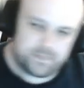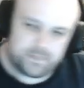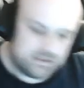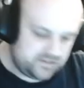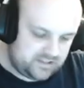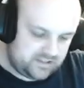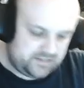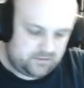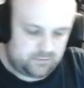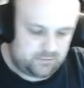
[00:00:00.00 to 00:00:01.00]
So this one
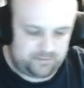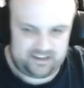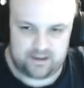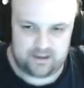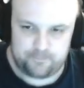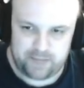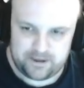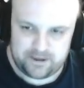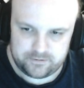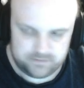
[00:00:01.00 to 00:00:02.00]
will be
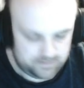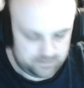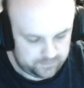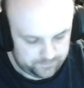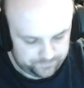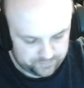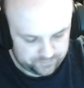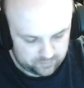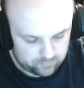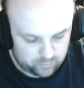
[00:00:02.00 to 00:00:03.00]
about
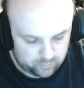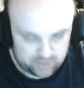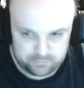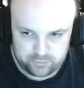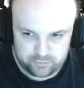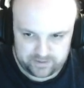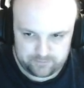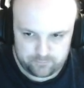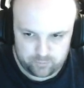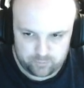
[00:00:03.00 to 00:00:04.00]

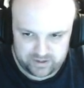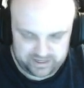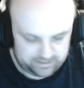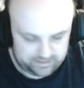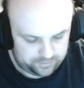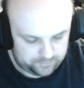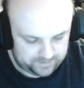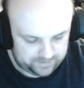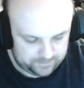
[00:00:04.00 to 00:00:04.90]
1.183.